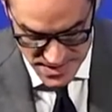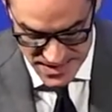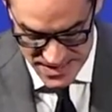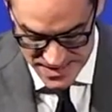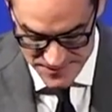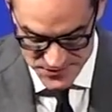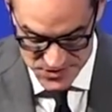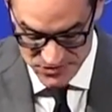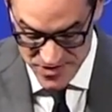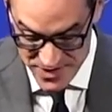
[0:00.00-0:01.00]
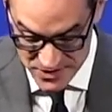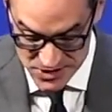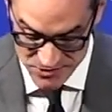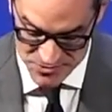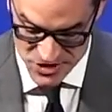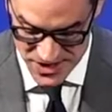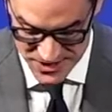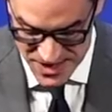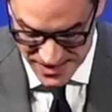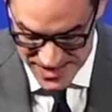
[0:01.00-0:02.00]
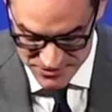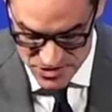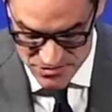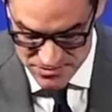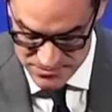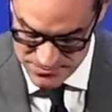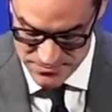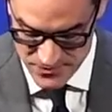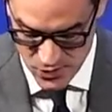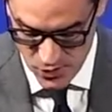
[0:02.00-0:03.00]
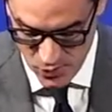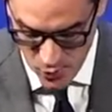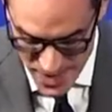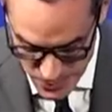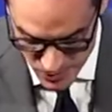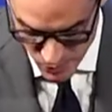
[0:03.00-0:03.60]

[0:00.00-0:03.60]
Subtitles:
This is very clear from John Locke. I have two quite long